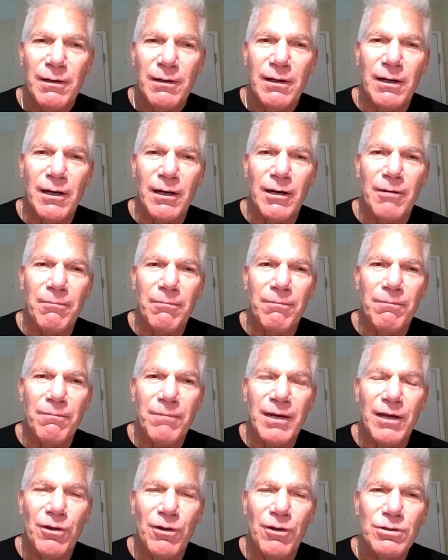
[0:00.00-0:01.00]
And
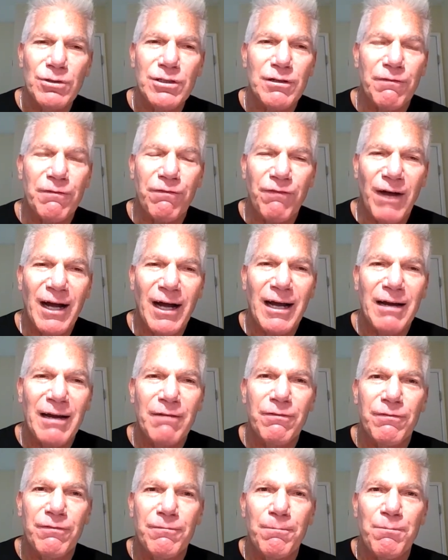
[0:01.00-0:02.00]
those are the
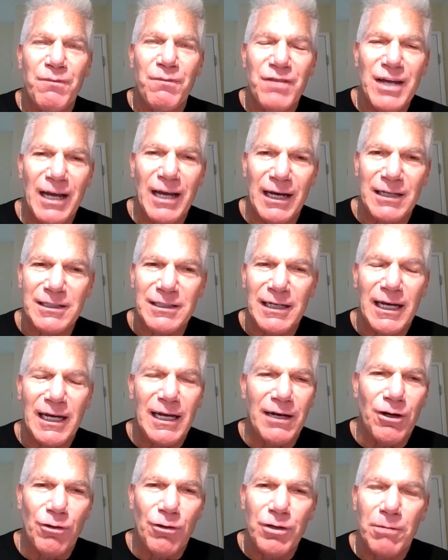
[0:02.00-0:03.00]
five things.
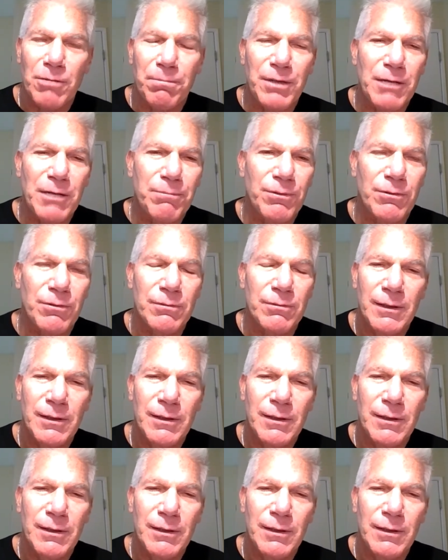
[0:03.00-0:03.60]
Again, know your people,